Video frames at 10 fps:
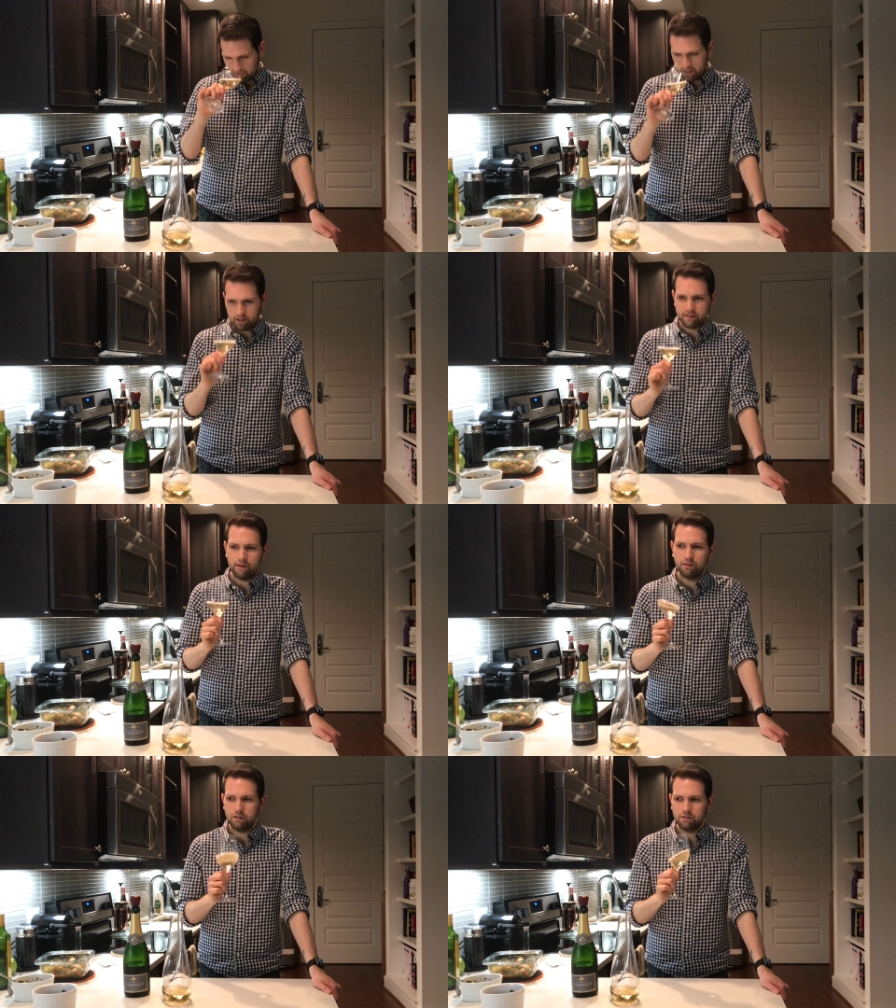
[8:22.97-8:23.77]
It does
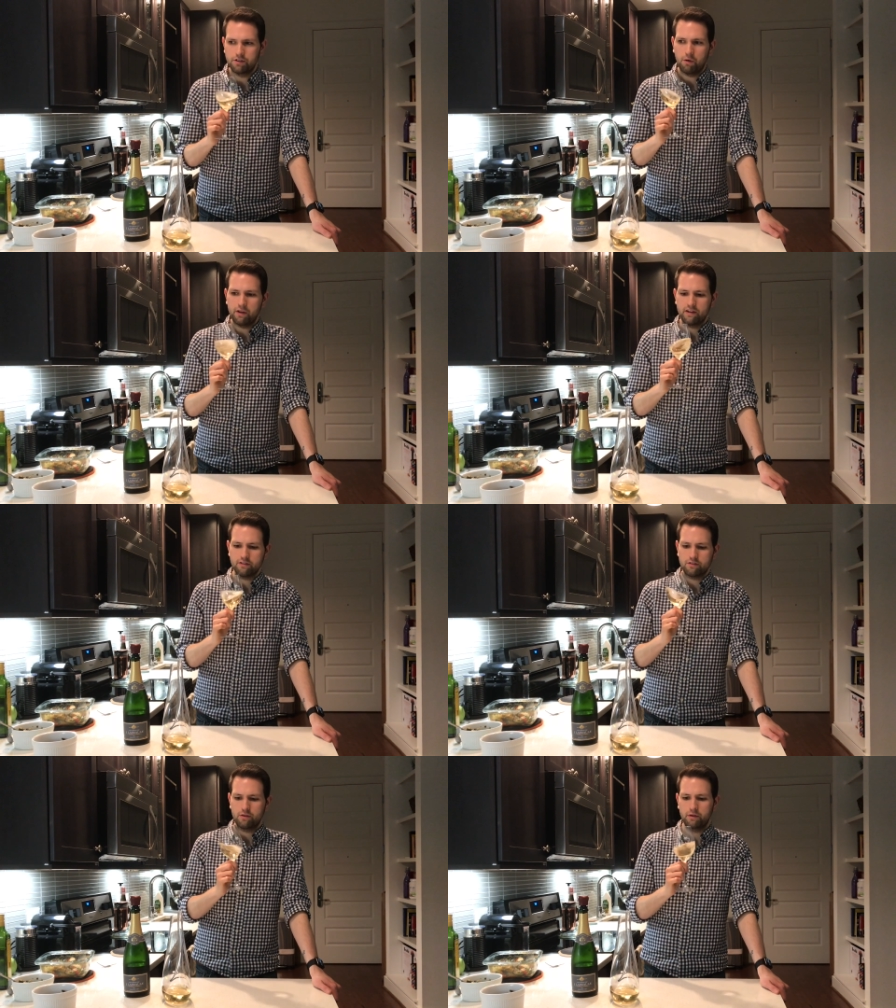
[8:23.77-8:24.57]
have a little
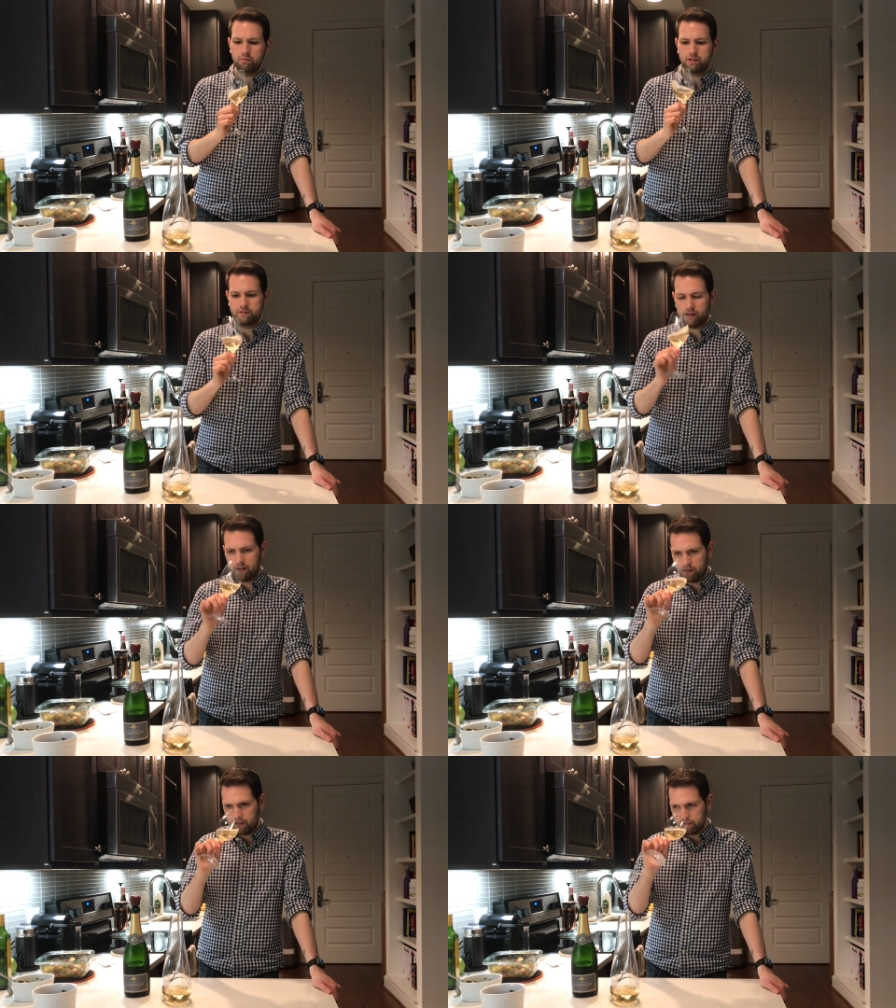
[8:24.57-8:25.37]
doughiness to it, which is
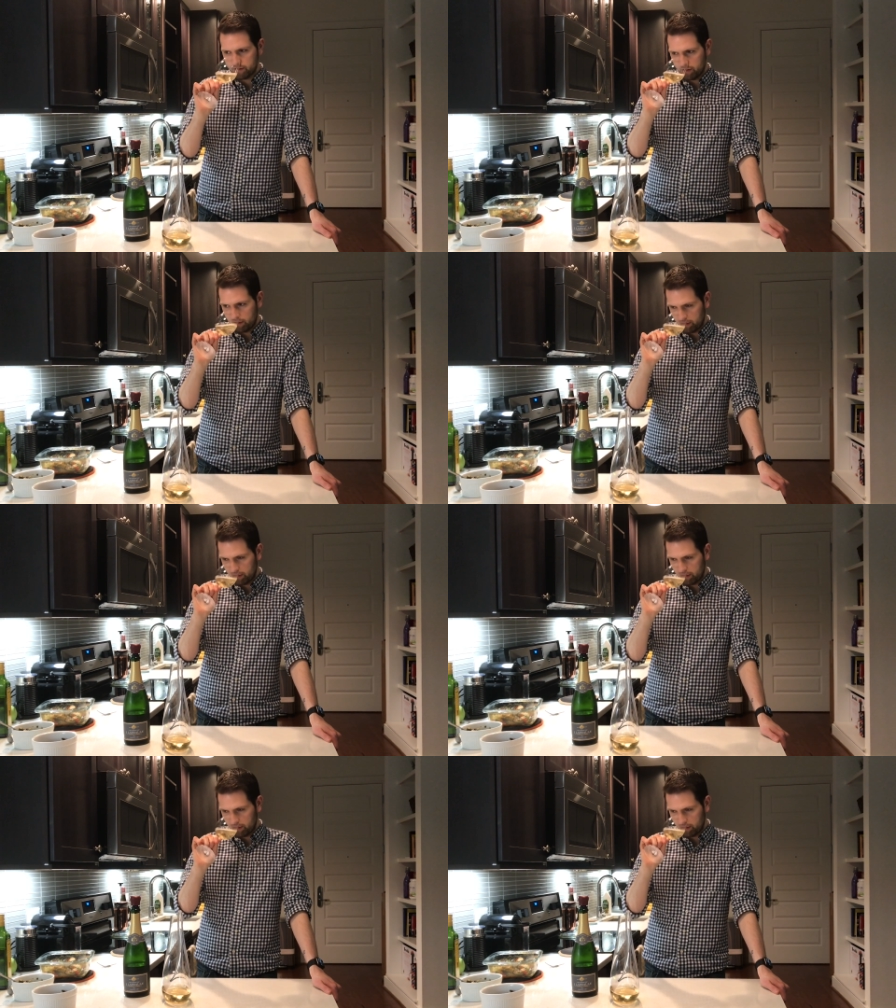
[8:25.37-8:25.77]
kind of nice.